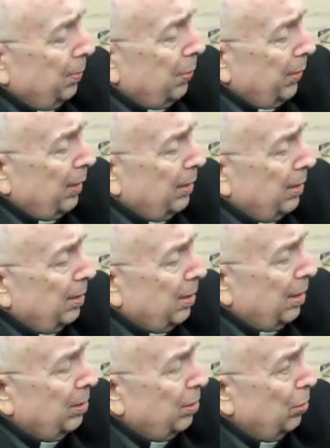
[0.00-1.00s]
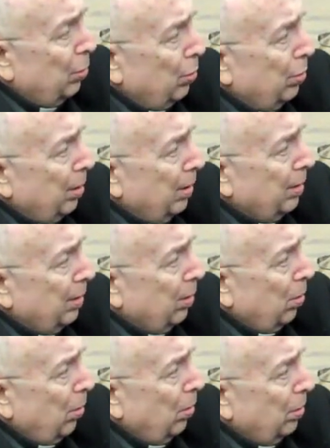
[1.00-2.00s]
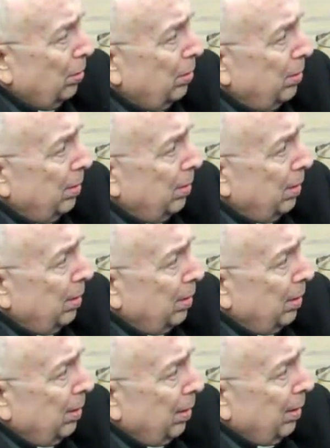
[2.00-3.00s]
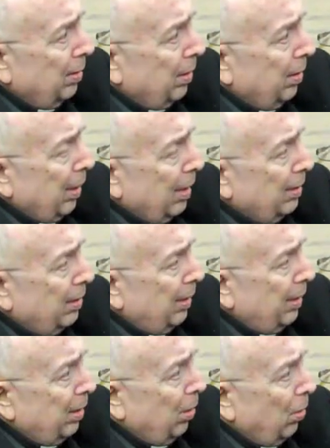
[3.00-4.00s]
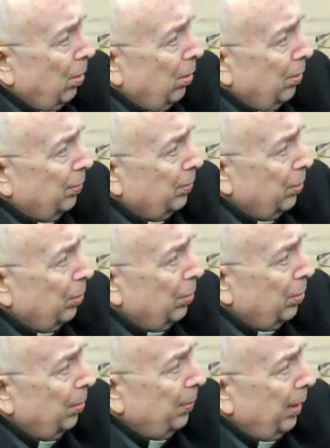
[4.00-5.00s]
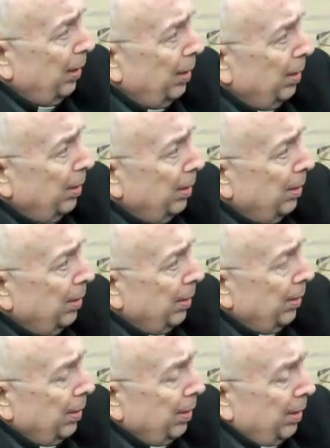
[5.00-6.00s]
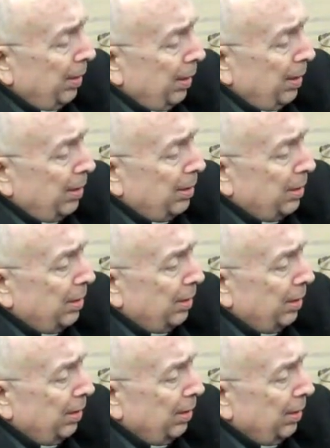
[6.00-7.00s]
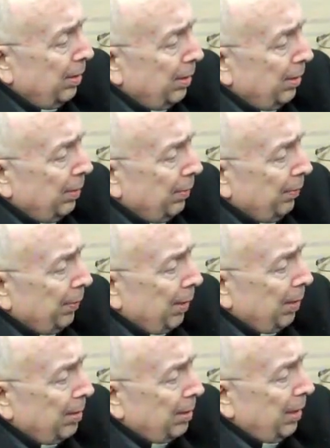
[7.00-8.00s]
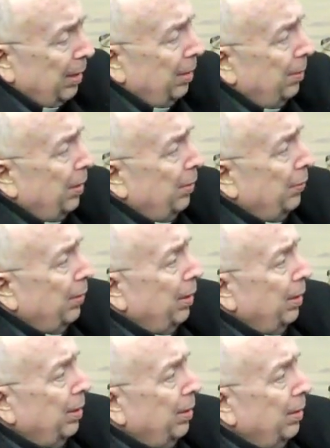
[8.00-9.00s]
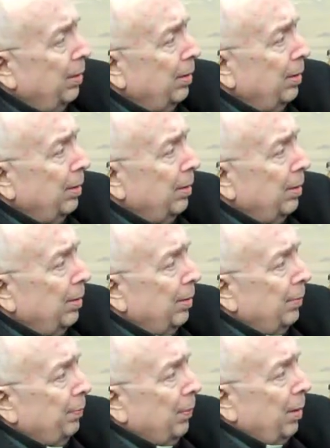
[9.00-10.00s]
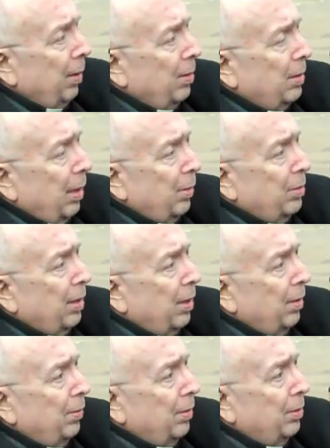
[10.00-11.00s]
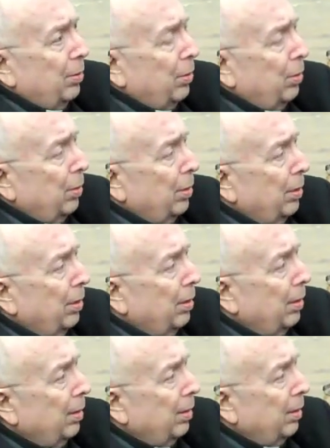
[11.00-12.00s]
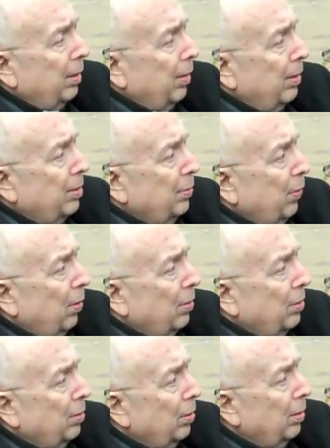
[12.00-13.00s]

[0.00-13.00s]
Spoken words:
presence as truth, as a call, as the call of truth to me, is setting me free. Because outside of the truth, there is false.